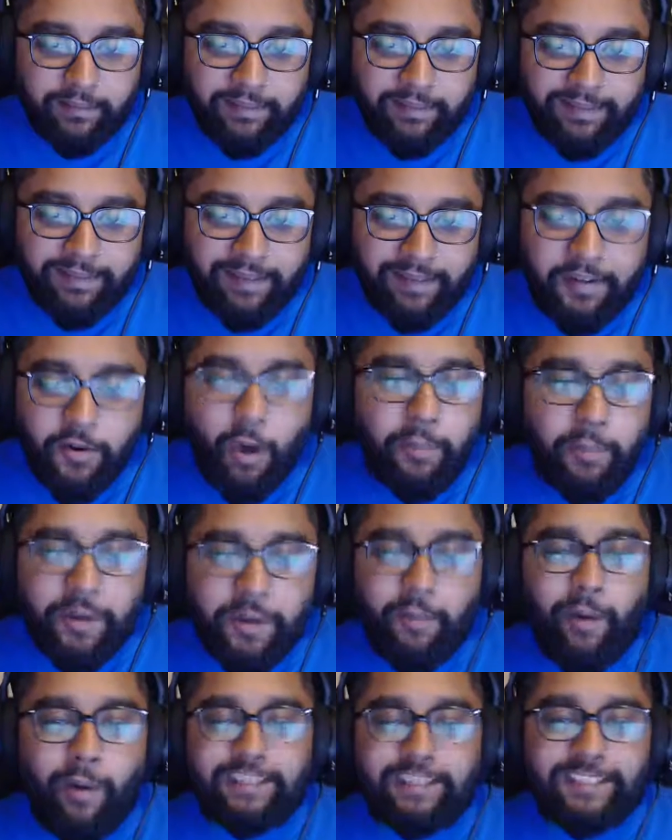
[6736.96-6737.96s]
Right? Yeah,
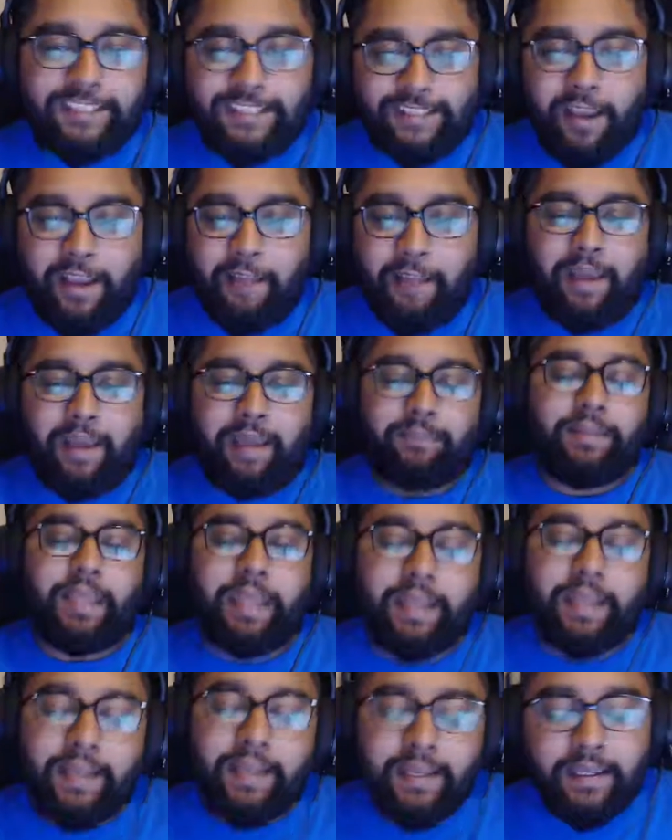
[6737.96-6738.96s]
nobody wants to stop by. I'm
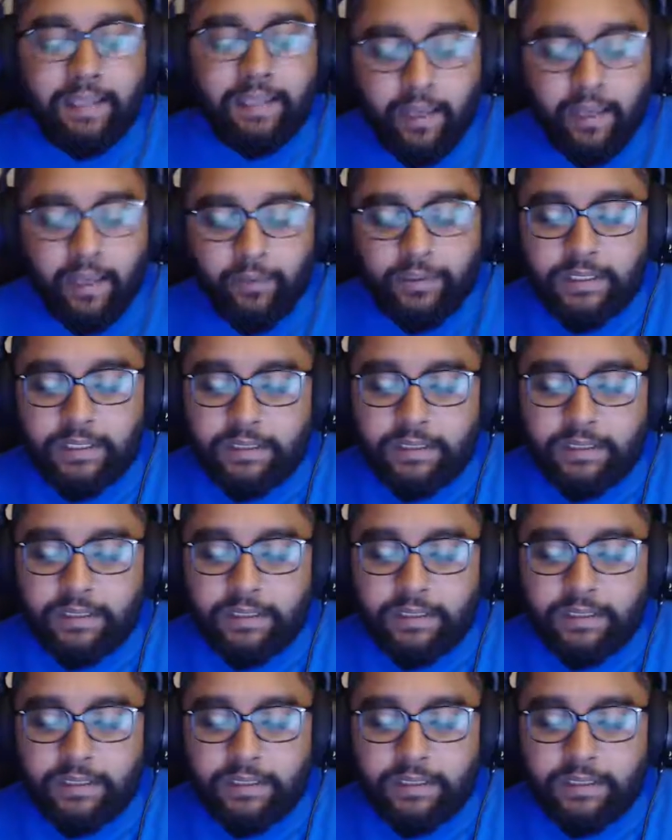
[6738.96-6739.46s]
like, we're just